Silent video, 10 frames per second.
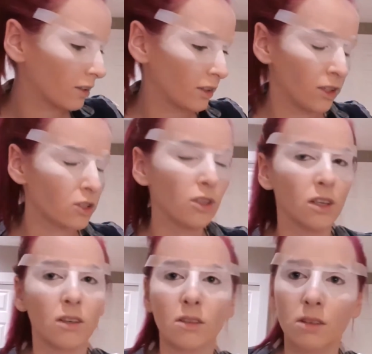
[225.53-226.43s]
You
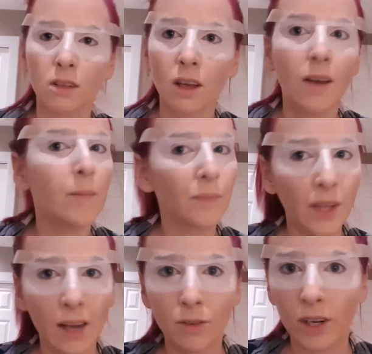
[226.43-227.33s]
shouldn't
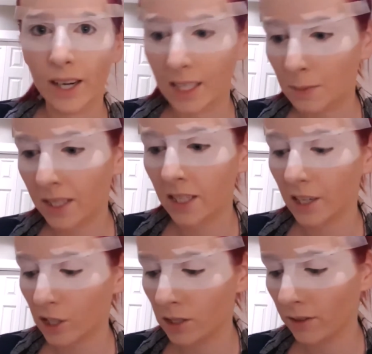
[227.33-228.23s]
have great
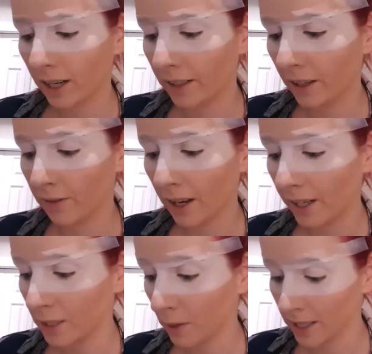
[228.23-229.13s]
expectations for anything off
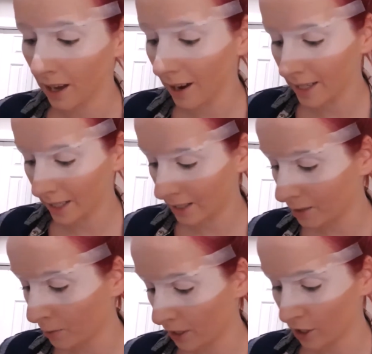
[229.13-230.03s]
AliExpress. I didn't,
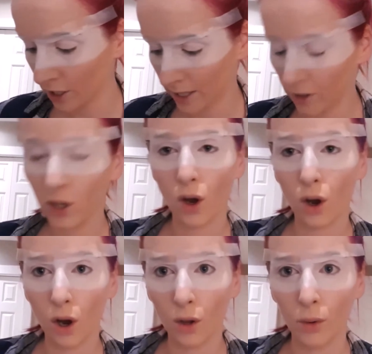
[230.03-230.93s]
but it turned out
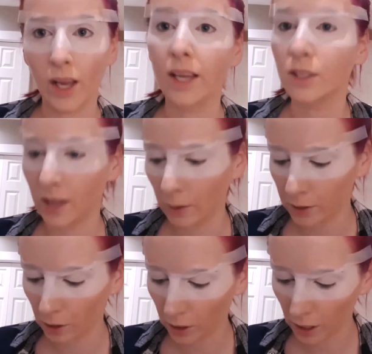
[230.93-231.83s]
all okay, so that was
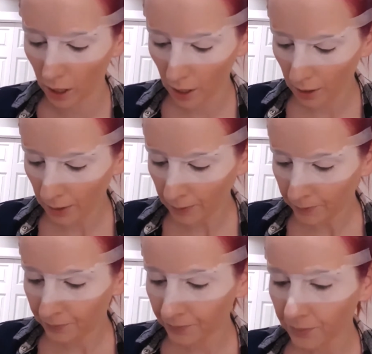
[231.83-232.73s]
good.
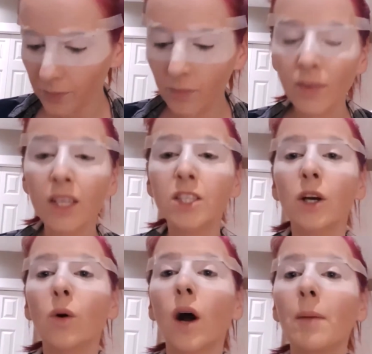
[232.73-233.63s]

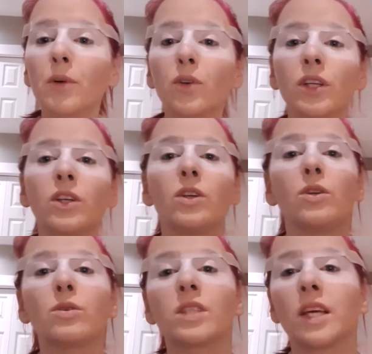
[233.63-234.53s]
So I'm going to be
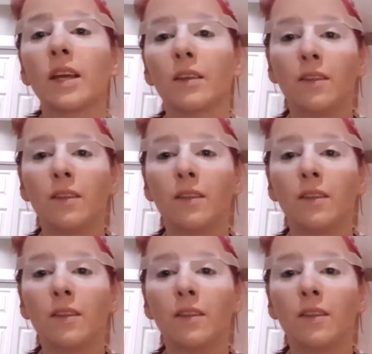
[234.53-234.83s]
using